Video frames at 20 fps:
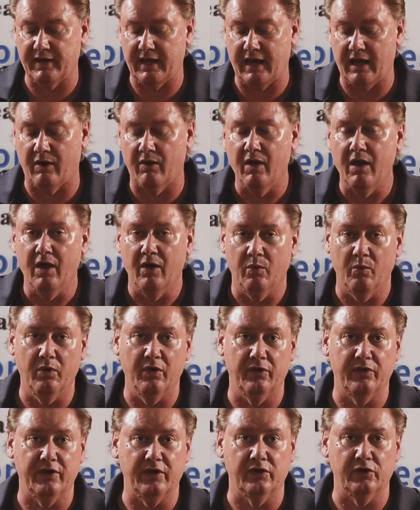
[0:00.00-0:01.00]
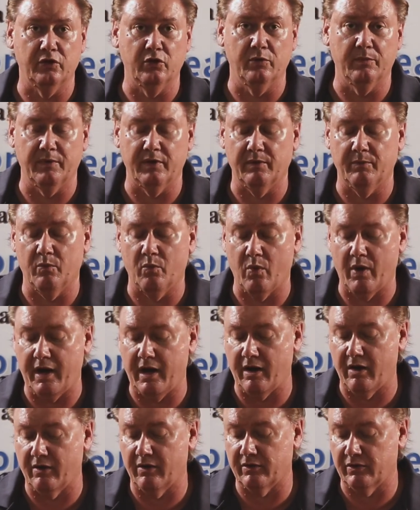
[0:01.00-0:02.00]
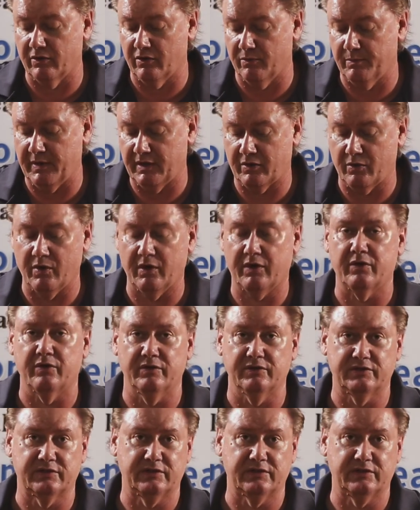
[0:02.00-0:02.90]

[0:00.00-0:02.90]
Now, will the aluminum wear a little bit quicker than